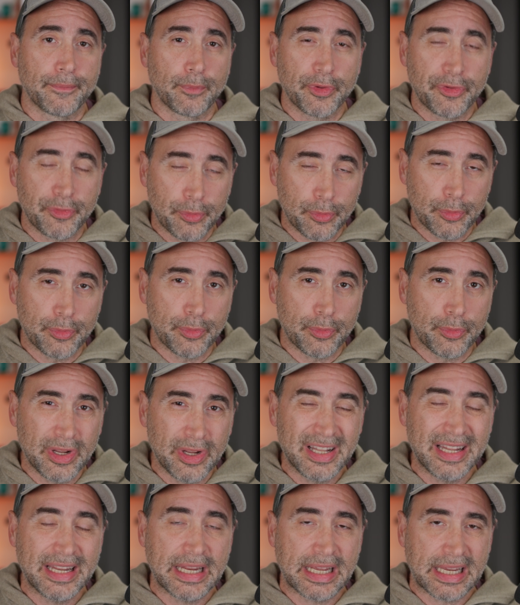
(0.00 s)
what's
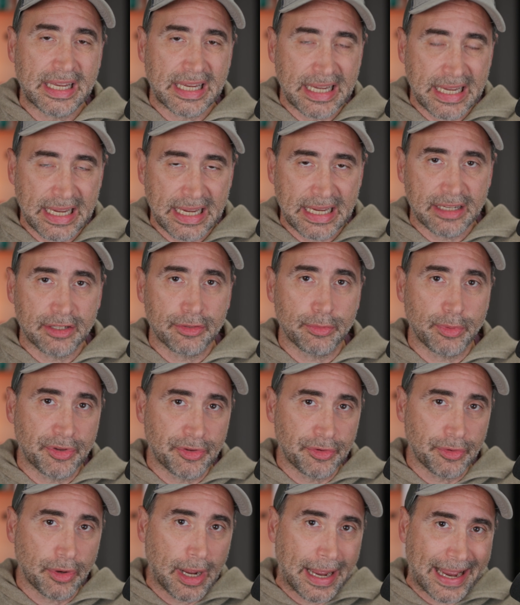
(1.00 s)
really the case,
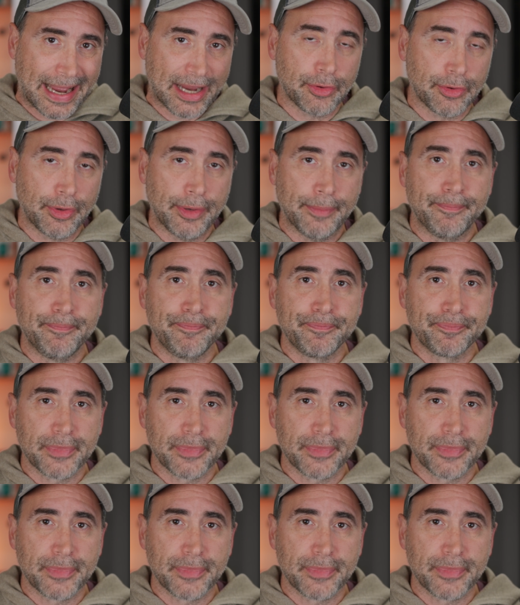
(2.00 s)
what's accurate.